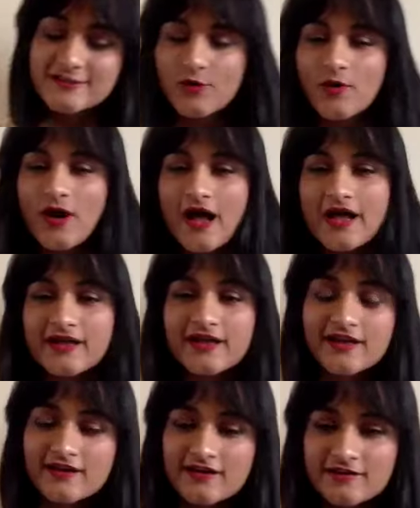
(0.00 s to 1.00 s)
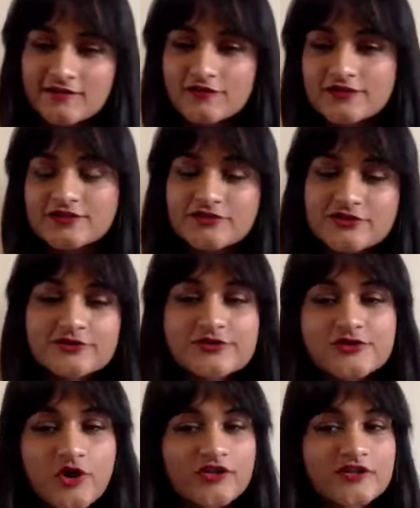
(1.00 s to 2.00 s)
So I was
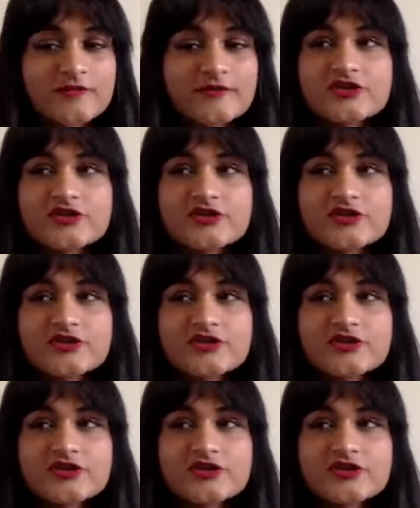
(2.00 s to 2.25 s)
introduced to Dr.